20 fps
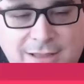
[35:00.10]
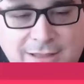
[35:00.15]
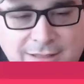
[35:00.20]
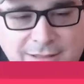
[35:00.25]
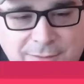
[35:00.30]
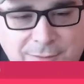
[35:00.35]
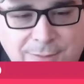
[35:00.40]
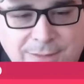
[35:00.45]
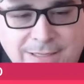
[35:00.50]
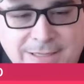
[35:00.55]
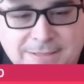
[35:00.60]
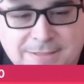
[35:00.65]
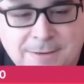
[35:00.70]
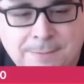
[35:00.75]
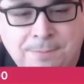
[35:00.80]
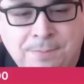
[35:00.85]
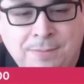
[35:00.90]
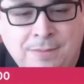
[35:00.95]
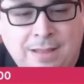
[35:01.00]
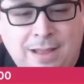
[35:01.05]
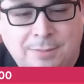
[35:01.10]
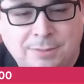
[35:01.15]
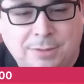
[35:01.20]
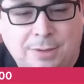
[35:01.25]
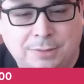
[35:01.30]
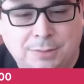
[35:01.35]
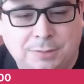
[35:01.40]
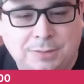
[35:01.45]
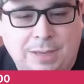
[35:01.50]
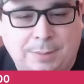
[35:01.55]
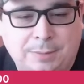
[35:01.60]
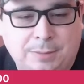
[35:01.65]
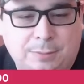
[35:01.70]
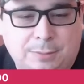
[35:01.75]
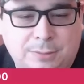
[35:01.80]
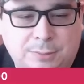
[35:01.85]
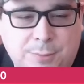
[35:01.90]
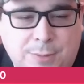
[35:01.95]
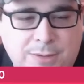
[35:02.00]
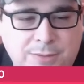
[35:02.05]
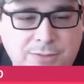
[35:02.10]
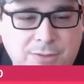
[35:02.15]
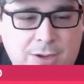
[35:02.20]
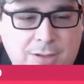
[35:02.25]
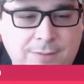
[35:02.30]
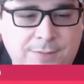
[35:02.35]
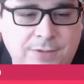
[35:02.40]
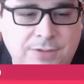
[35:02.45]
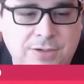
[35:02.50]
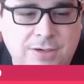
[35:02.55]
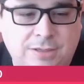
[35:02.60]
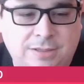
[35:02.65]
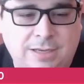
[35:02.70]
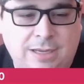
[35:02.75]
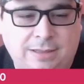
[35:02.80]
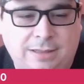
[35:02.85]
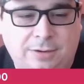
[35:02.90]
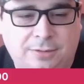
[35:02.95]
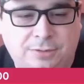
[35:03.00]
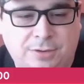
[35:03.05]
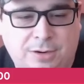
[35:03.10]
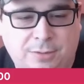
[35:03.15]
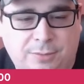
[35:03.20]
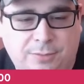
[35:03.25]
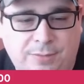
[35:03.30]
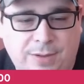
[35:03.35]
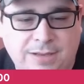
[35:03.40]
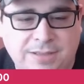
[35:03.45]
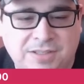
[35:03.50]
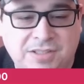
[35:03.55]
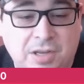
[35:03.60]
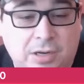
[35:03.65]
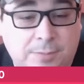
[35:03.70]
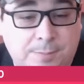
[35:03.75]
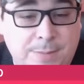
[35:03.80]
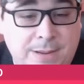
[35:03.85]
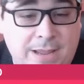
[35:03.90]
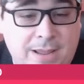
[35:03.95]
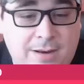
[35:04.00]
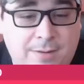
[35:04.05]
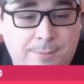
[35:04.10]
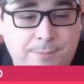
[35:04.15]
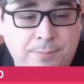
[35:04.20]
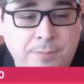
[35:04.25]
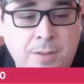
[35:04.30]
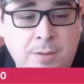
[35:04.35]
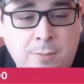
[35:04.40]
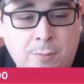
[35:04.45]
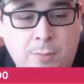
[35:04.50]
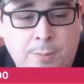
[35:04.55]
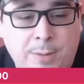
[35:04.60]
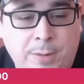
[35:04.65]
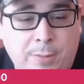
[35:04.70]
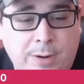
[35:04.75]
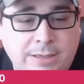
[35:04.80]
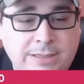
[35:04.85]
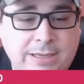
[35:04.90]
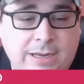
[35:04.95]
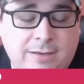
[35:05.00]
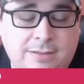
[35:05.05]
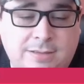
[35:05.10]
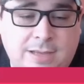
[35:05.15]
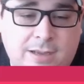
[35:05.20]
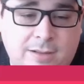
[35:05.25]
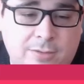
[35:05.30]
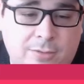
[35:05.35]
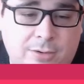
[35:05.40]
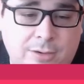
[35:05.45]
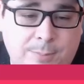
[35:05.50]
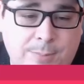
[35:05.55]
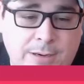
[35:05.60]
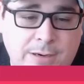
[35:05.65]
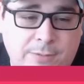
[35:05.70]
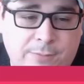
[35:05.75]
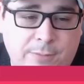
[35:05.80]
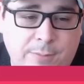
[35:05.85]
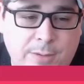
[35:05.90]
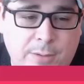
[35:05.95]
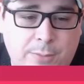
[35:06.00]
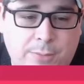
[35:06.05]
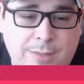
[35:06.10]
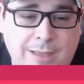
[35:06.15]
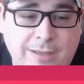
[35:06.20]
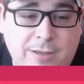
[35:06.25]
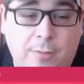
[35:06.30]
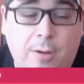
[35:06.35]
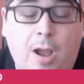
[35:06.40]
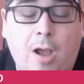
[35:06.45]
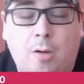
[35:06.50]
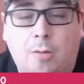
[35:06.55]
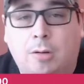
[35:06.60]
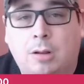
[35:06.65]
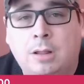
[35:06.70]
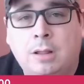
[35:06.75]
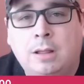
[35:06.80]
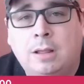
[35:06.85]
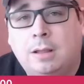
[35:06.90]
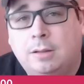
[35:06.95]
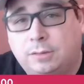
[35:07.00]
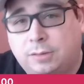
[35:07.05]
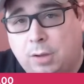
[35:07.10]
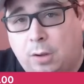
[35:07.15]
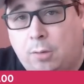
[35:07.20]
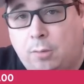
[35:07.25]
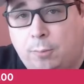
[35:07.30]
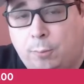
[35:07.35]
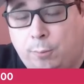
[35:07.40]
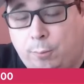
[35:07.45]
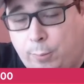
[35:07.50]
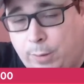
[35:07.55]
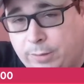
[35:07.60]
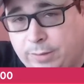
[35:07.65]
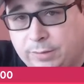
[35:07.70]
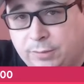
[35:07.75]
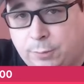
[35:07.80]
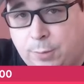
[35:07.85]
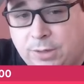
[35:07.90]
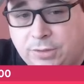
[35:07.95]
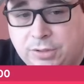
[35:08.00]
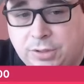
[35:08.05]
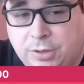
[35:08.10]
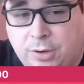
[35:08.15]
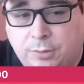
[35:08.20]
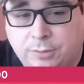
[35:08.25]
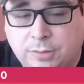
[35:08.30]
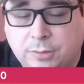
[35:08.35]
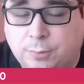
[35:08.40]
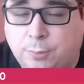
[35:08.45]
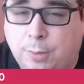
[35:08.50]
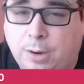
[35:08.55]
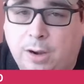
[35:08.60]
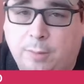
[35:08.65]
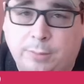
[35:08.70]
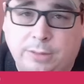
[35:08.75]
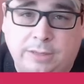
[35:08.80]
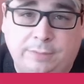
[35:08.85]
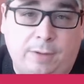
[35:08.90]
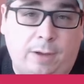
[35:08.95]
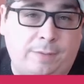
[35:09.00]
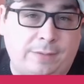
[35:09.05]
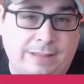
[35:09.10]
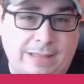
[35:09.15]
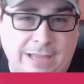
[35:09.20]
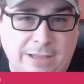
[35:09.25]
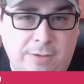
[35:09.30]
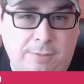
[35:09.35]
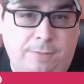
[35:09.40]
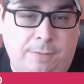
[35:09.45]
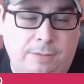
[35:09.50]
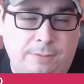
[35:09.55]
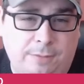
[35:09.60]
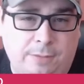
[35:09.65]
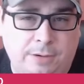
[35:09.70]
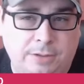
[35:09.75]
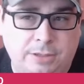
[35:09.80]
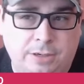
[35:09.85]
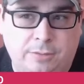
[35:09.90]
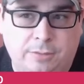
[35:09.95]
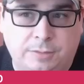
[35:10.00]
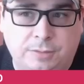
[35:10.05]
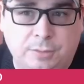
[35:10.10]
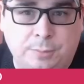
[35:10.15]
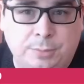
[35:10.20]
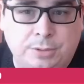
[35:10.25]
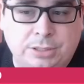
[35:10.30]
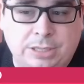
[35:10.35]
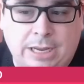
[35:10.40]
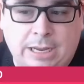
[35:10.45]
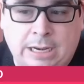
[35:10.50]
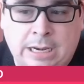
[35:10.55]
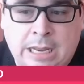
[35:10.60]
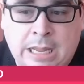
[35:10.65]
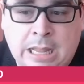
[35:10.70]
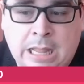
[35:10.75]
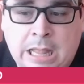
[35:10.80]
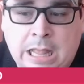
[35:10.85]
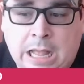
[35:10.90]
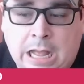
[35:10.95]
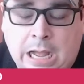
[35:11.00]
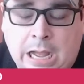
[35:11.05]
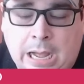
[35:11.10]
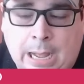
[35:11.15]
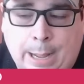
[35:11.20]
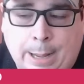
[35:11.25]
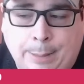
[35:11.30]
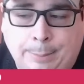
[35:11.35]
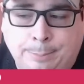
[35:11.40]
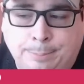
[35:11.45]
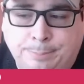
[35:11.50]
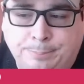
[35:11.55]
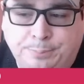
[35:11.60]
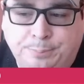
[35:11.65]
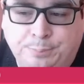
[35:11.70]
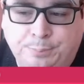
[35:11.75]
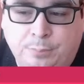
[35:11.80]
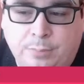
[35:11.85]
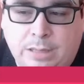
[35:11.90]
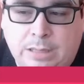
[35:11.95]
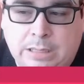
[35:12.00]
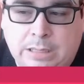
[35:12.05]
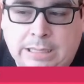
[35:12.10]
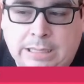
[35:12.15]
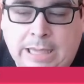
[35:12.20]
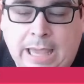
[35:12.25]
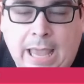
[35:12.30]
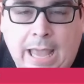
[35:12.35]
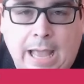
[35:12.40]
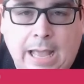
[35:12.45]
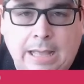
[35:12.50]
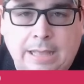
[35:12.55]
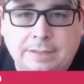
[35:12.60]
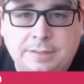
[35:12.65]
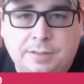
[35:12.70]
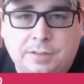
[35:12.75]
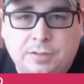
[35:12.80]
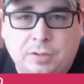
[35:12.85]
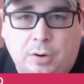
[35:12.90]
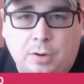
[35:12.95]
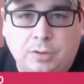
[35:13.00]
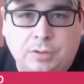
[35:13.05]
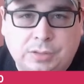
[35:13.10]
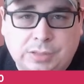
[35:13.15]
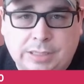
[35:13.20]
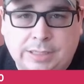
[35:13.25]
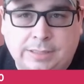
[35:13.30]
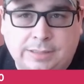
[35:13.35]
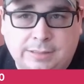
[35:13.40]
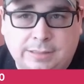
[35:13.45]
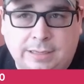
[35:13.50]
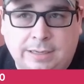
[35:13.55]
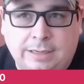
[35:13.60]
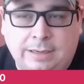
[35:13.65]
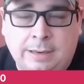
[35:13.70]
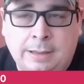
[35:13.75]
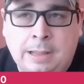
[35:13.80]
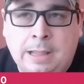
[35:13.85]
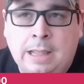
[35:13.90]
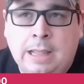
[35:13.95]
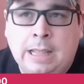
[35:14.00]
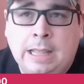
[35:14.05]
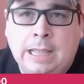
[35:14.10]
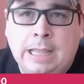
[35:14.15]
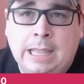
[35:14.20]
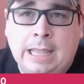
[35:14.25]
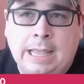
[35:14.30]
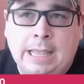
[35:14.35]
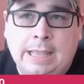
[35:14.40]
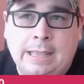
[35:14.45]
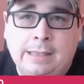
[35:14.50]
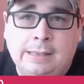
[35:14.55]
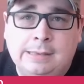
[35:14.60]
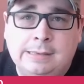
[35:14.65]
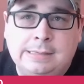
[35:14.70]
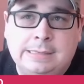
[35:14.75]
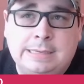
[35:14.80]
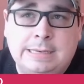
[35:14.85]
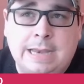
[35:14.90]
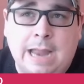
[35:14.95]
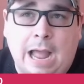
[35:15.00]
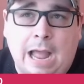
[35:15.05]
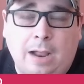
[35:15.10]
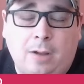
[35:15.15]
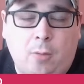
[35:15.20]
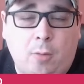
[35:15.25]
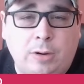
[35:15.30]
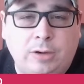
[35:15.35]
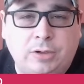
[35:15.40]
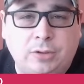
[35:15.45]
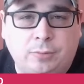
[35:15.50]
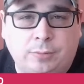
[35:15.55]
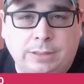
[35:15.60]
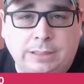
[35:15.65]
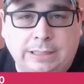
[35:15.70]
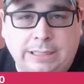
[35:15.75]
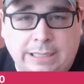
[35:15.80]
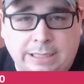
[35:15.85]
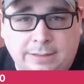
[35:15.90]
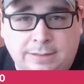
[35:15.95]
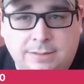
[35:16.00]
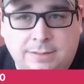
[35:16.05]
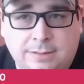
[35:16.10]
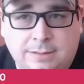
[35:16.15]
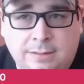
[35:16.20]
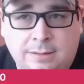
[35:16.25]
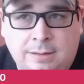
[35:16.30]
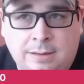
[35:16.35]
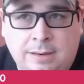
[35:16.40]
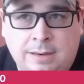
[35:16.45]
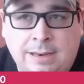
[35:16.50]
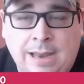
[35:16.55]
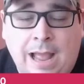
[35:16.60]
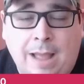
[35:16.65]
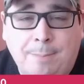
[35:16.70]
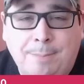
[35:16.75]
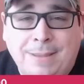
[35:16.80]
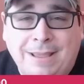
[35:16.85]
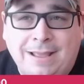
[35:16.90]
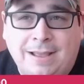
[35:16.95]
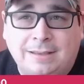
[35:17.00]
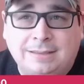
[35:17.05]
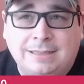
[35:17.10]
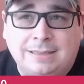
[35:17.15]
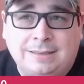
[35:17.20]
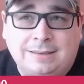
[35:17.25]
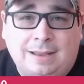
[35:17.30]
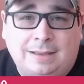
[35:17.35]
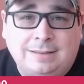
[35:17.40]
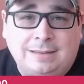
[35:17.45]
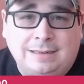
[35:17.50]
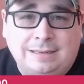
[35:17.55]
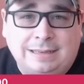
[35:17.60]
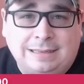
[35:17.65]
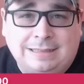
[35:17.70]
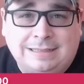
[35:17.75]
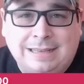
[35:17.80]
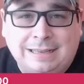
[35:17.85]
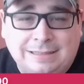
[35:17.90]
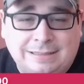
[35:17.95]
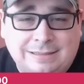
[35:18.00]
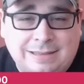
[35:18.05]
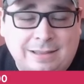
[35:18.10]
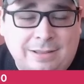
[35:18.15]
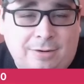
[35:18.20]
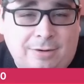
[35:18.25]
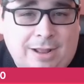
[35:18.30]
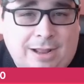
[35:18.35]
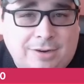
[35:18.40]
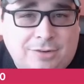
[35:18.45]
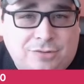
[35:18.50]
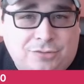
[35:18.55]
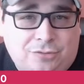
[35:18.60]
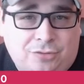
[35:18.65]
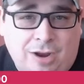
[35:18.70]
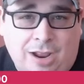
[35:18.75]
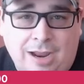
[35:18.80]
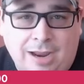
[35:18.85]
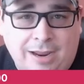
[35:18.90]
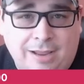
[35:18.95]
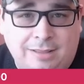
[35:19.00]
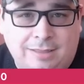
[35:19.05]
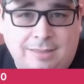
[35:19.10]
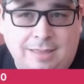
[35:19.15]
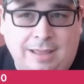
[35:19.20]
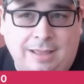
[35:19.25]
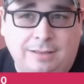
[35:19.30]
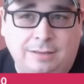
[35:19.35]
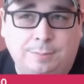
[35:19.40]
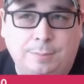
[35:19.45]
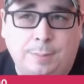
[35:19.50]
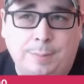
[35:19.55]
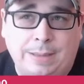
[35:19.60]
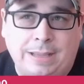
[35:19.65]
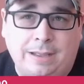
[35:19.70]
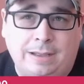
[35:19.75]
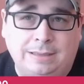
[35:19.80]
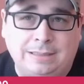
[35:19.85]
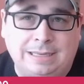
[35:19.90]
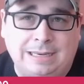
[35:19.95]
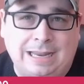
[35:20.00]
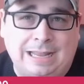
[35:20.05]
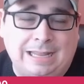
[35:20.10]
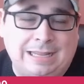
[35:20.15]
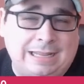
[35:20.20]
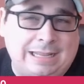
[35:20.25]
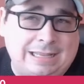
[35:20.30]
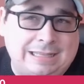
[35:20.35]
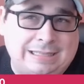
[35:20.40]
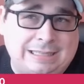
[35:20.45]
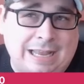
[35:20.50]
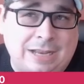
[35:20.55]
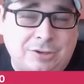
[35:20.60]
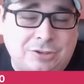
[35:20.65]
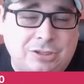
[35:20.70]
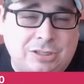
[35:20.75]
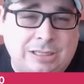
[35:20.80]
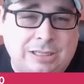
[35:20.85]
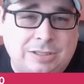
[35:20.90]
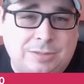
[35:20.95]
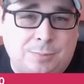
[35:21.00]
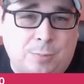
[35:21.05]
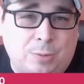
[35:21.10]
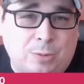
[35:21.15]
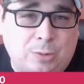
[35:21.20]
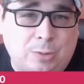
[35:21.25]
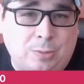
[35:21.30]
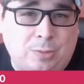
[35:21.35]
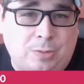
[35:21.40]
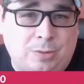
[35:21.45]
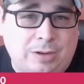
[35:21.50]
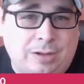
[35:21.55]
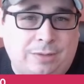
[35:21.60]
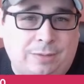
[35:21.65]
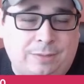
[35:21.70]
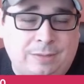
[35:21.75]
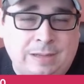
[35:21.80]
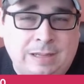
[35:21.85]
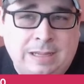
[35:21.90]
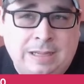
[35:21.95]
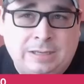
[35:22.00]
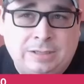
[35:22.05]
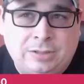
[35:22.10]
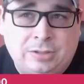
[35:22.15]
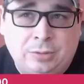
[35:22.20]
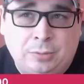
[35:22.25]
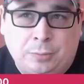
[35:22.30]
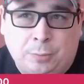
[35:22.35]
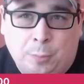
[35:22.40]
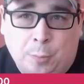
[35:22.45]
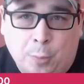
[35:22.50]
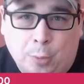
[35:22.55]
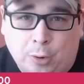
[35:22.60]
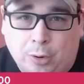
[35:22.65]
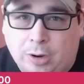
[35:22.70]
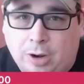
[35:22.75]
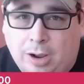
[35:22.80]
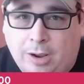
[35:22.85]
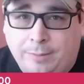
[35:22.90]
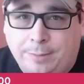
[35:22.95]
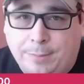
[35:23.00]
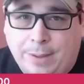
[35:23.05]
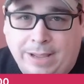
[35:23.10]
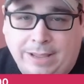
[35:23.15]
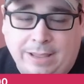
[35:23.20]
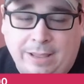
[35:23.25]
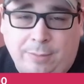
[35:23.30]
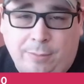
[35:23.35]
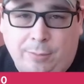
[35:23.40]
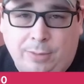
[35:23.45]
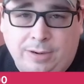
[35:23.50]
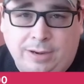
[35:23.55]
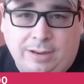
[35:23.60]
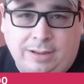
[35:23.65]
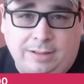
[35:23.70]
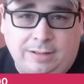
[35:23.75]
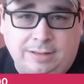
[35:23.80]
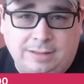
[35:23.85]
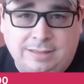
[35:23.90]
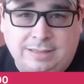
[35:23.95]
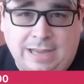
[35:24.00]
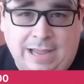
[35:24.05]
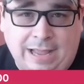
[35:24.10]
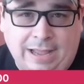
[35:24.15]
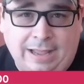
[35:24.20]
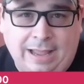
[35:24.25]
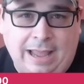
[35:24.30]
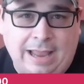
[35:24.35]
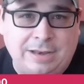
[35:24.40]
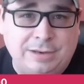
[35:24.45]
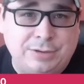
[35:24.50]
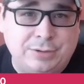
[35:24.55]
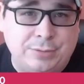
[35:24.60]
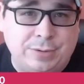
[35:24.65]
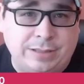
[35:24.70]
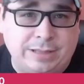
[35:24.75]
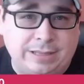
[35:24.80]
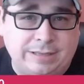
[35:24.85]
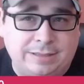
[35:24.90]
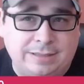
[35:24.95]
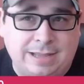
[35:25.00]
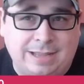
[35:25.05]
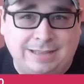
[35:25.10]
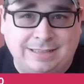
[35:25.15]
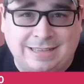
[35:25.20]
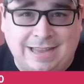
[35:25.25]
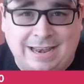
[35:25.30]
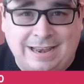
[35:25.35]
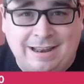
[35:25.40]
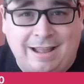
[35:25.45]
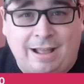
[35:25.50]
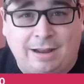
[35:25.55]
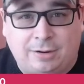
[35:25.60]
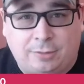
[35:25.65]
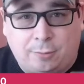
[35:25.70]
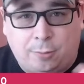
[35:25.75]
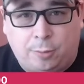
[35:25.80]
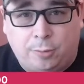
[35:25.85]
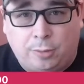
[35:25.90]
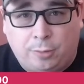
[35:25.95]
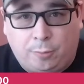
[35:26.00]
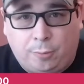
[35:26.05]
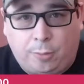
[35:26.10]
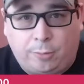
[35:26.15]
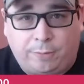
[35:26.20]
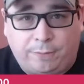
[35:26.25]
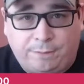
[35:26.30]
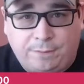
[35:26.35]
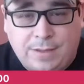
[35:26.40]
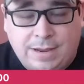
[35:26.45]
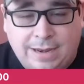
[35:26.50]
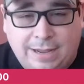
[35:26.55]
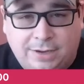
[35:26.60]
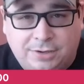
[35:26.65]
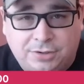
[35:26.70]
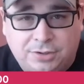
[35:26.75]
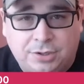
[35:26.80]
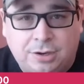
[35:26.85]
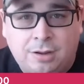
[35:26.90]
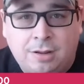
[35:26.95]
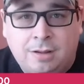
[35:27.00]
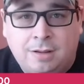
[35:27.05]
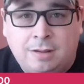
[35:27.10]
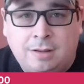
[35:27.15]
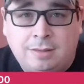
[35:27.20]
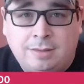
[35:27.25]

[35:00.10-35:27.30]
that's likely to release. I was also skeptical as well. Saw the vision and tech they were trying to invent, sucked me in. Would be great to get a second look at opinion from you. Thank you. Oh, so where this question goes is where I would leave off. And thank you for the very generous super chat. Um, yeah, Star Citizen is not going to release, not because it doesn't exist and they're not trying things, but because it essentially is more lucrative to work on making ridiculous tech and doing these things and not quote unquote finish